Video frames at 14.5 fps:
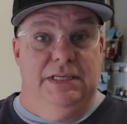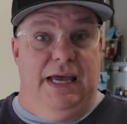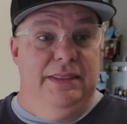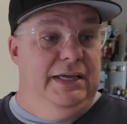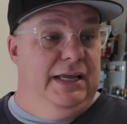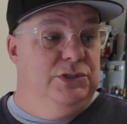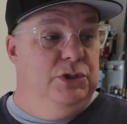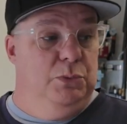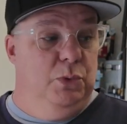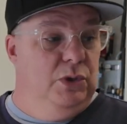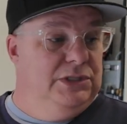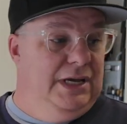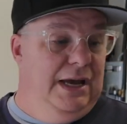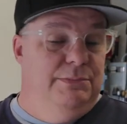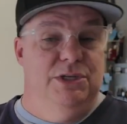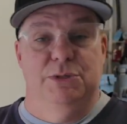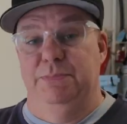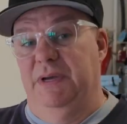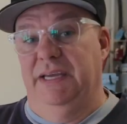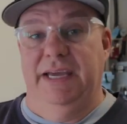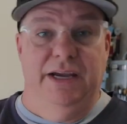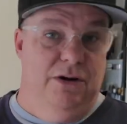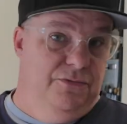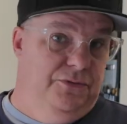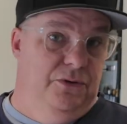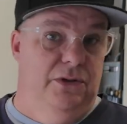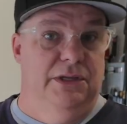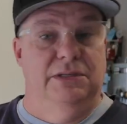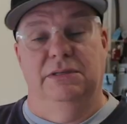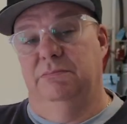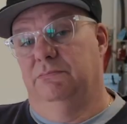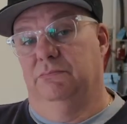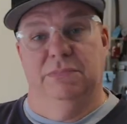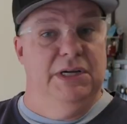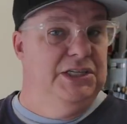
I think I took more time just being careful and